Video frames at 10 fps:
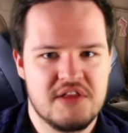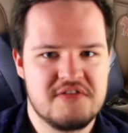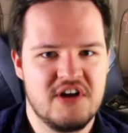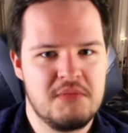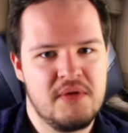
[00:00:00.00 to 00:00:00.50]

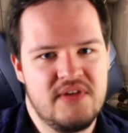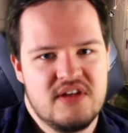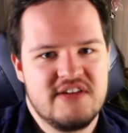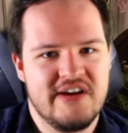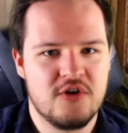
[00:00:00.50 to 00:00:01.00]
Let's talk about
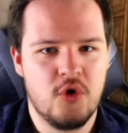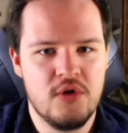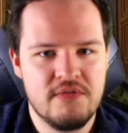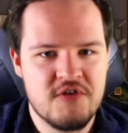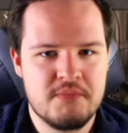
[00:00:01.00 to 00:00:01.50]
the entire
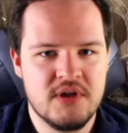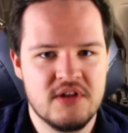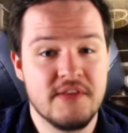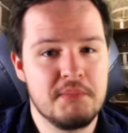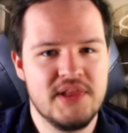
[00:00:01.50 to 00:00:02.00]
goal of this
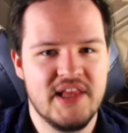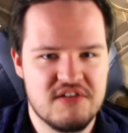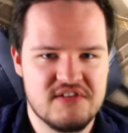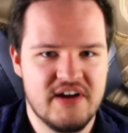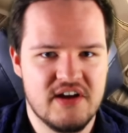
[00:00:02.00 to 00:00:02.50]
build and the
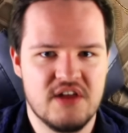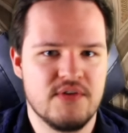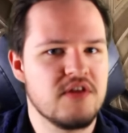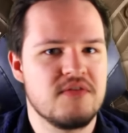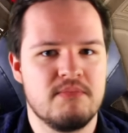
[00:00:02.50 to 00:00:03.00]
playstyle
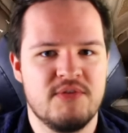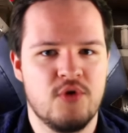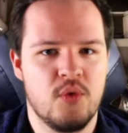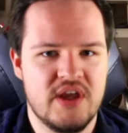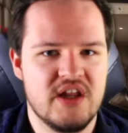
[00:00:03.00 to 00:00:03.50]
of it
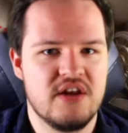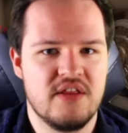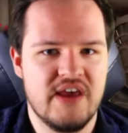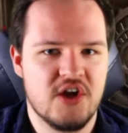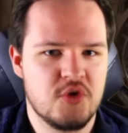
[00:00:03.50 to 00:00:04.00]
before we get
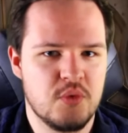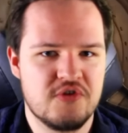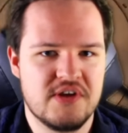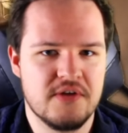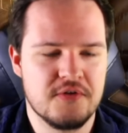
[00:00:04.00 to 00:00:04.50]
into the
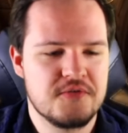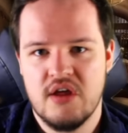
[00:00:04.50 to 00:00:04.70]
actual skills.